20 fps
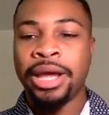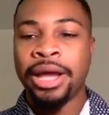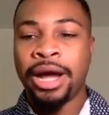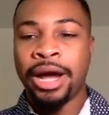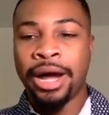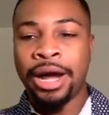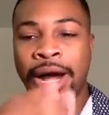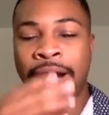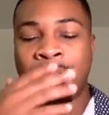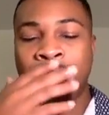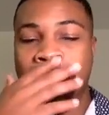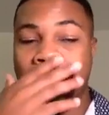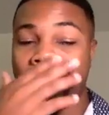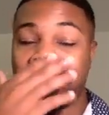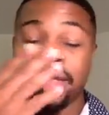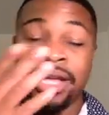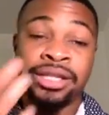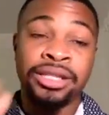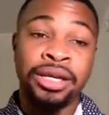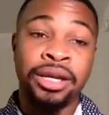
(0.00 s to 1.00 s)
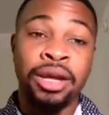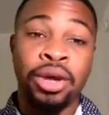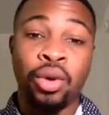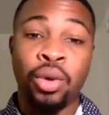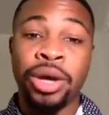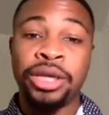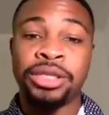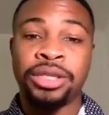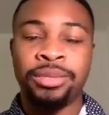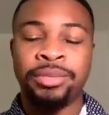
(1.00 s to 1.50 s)
And I think that's a good
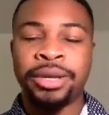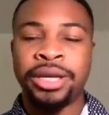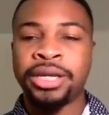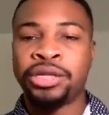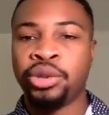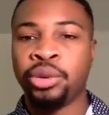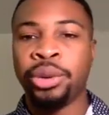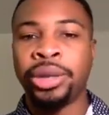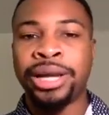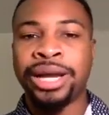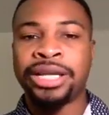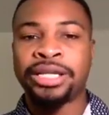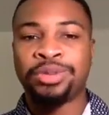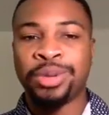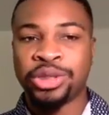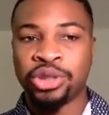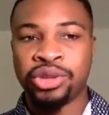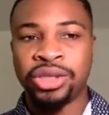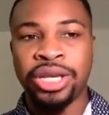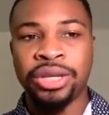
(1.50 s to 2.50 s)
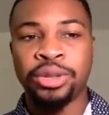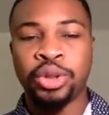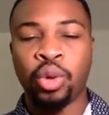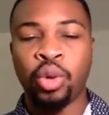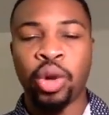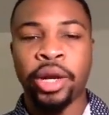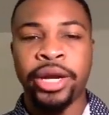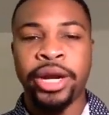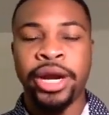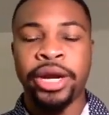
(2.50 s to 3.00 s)
question, because you look at a special teams
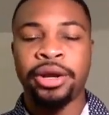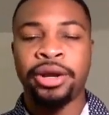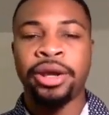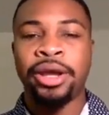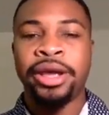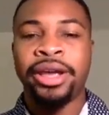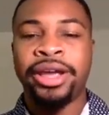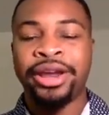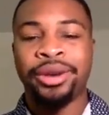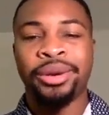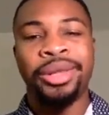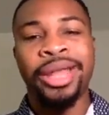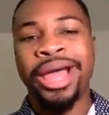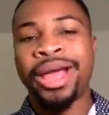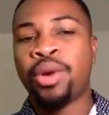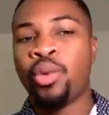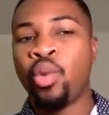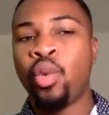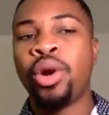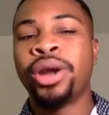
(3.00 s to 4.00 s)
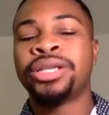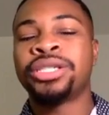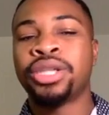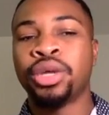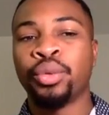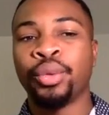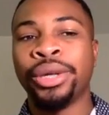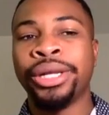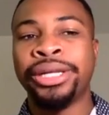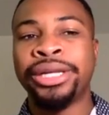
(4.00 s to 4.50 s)
coordinator and you're like, what is the
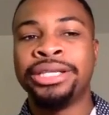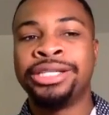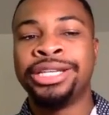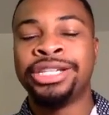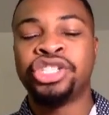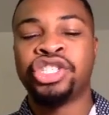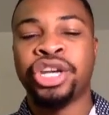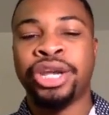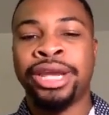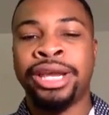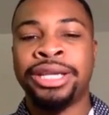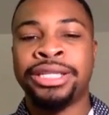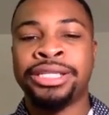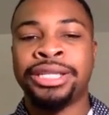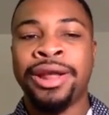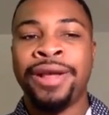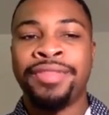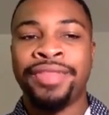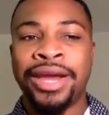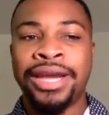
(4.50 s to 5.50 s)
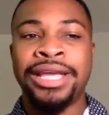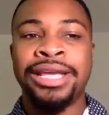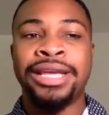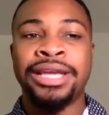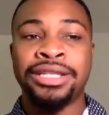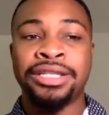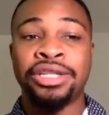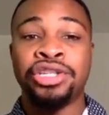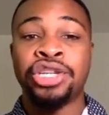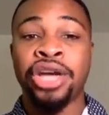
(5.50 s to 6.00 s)
realistic chance that he
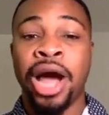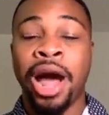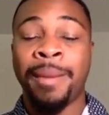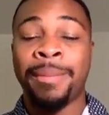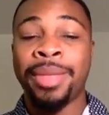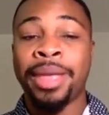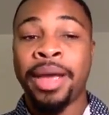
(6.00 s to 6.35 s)
gets a job?